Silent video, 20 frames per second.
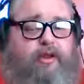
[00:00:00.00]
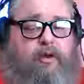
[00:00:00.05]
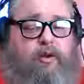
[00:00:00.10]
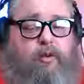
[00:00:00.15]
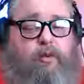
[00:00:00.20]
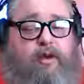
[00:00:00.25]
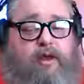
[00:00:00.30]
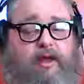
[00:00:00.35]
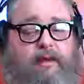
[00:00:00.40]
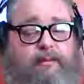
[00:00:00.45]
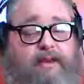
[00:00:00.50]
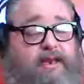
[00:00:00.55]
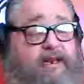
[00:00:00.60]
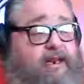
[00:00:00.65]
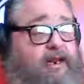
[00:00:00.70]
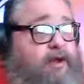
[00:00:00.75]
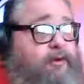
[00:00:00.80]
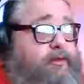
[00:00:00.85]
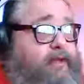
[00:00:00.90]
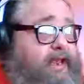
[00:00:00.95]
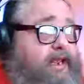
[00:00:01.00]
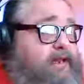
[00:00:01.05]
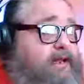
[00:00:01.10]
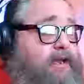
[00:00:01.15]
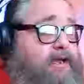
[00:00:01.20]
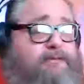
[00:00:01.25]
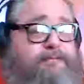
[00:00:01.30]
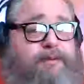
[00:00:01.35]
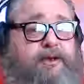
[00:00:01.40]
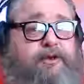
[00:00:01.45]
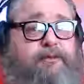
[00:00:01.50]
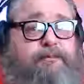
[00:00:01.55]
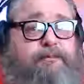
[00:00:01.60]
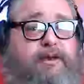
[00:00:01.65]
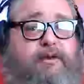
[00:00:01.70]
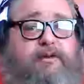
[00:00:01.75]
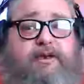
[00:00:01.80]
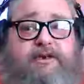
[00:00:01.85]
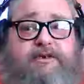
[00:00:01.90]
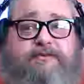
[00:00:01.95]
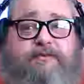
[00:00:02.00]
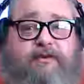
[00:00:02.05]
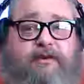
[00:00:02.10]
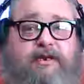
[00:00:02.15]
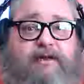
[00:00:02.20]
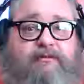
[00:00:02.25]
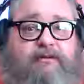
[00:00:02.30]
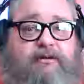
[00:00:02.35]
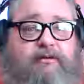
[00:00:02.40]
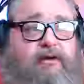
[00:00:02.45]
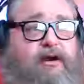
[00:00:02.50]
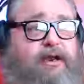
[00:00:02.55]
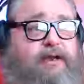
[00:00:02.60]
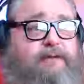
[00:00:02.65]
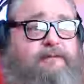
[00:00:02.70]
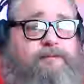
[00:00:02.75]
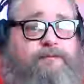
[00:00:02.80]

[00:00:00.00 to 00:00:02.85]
Well, I mean, you know, he does build buildings for a living, right?